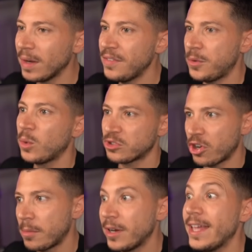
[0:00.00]
If it was
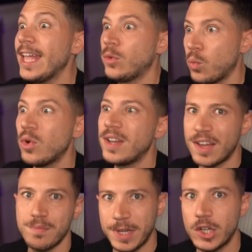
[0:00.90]
terrible, it would
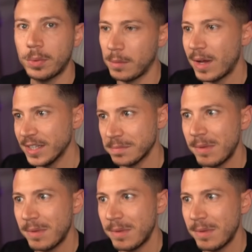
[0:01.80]
have been optimized.